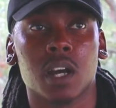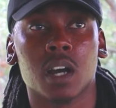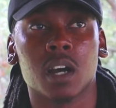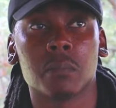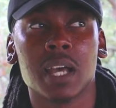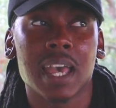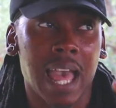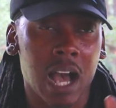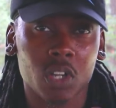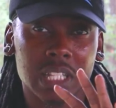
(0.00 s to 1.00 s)

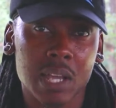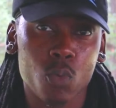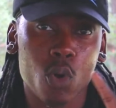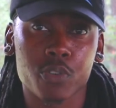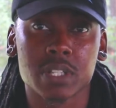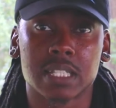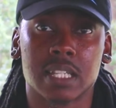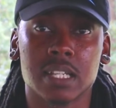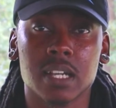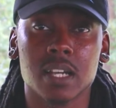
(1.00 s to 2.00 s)
Alkaline water is
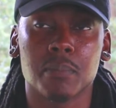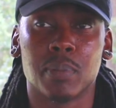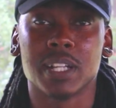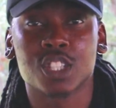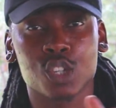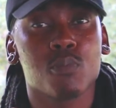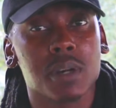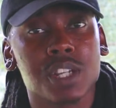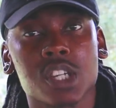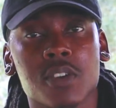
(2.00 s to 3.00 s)
good, but too
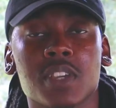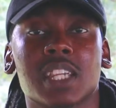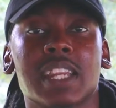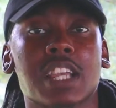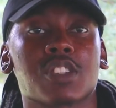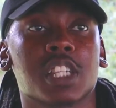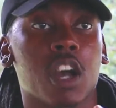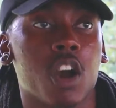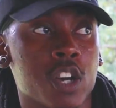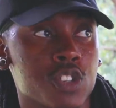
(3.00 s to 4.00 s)
much of it can actually
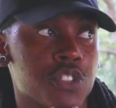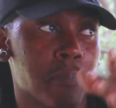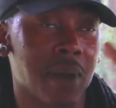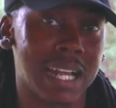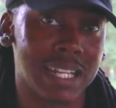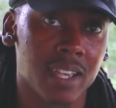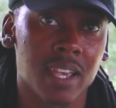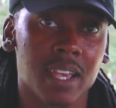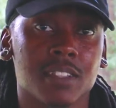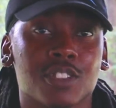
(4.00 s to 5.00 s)
cause the body
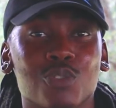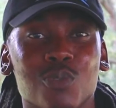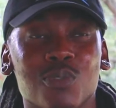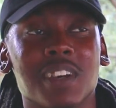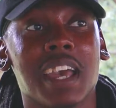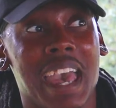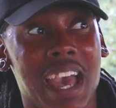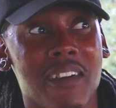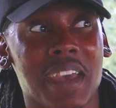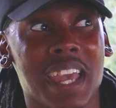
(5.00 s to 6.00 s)
to
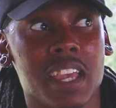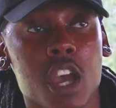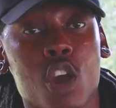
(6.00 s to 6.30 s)
have a